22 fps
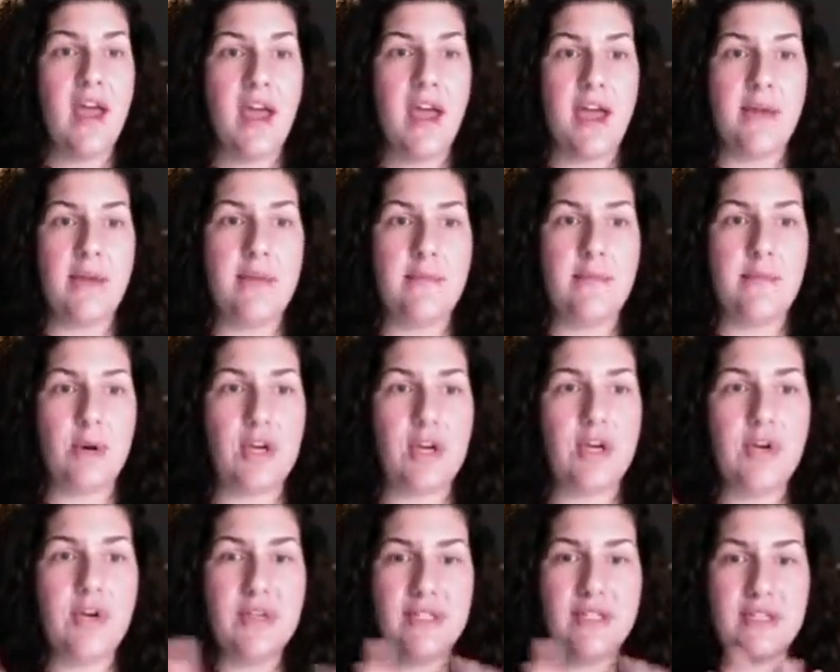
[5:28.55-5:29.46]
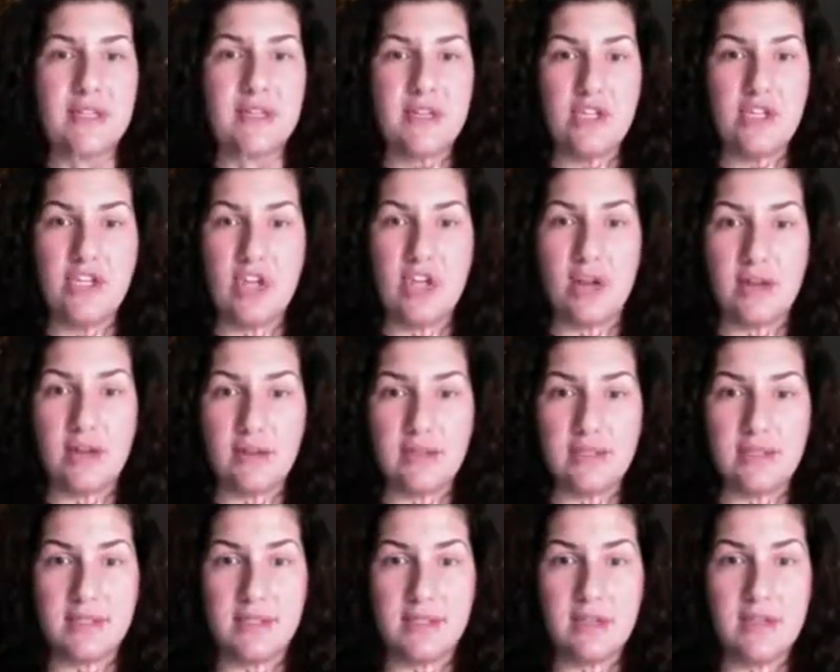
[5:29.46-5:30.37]
and Mercury is
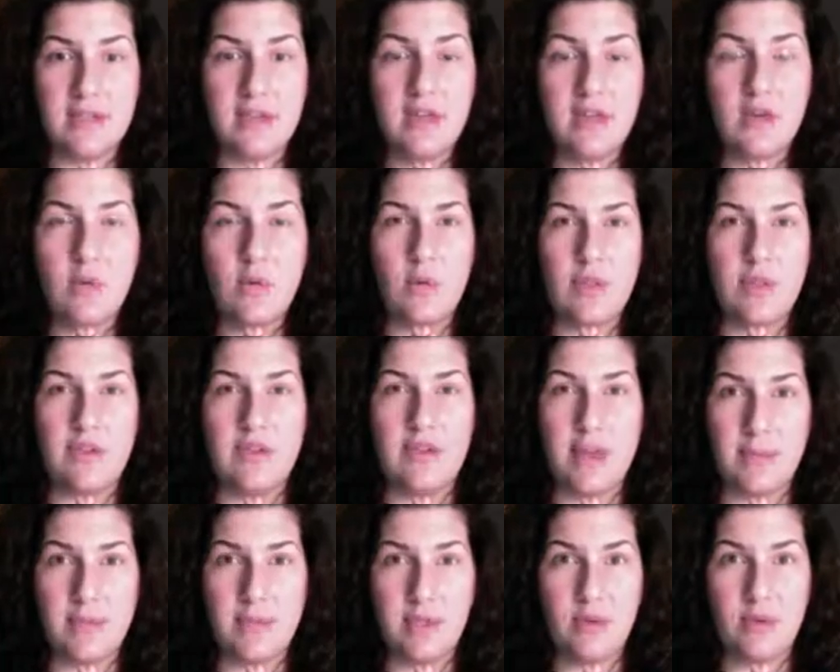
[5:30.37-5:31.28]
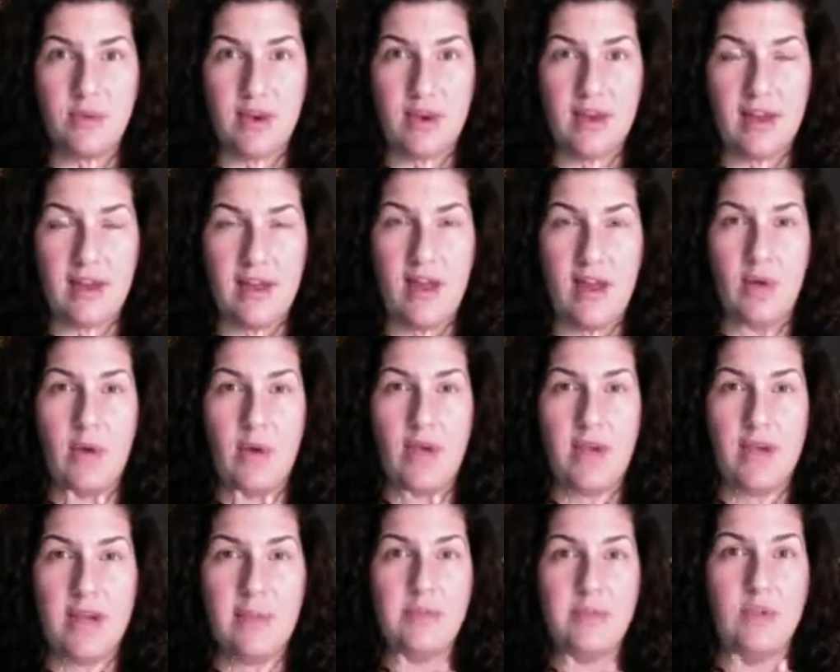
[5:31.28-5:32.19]
conjunct with Neptune right now,
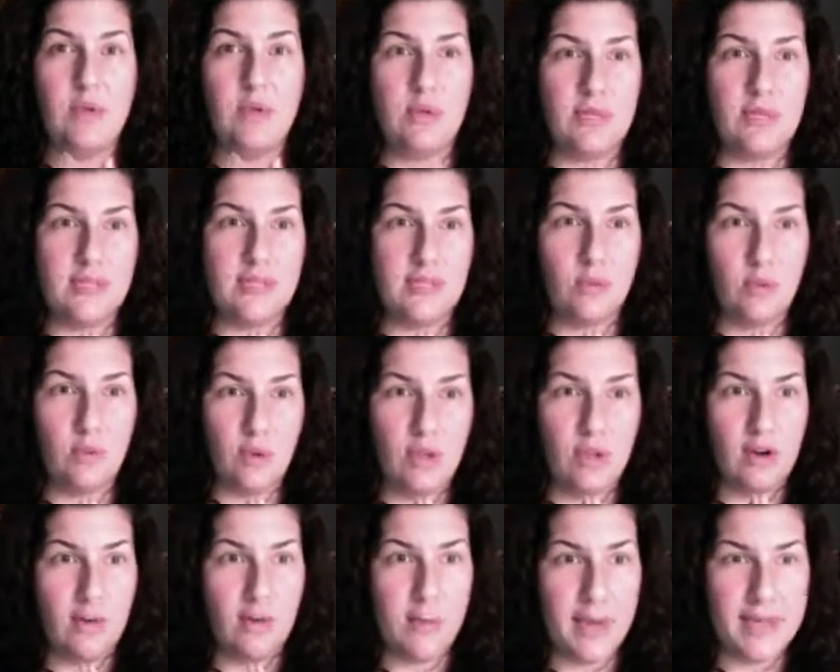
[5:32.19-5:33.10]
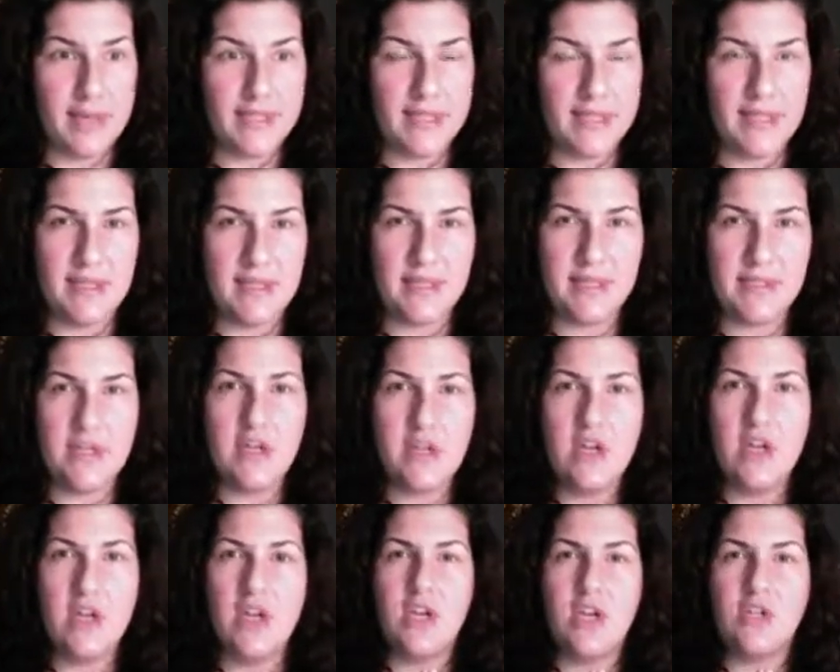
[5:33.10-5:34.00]
and Neptune is the ruler of Pisces.
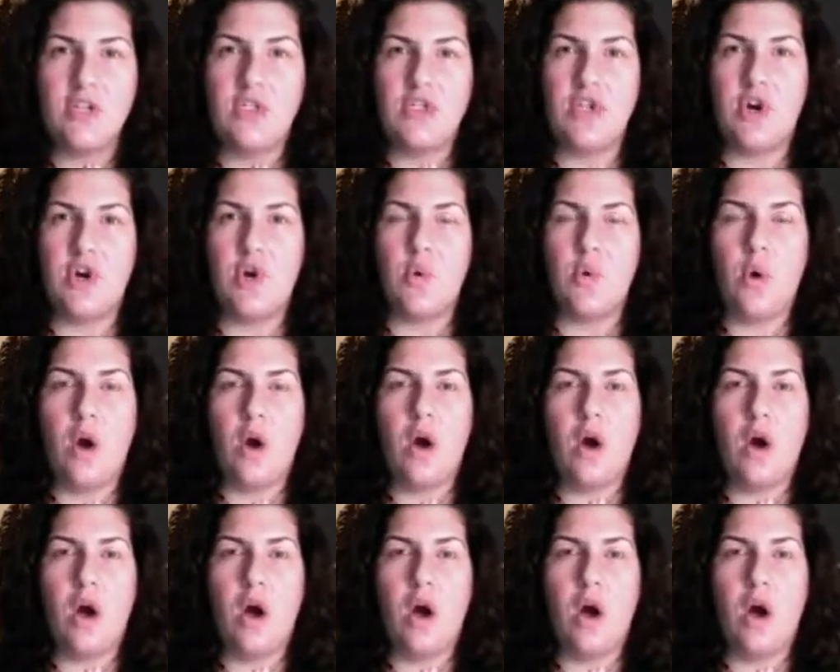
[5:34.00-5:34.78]
So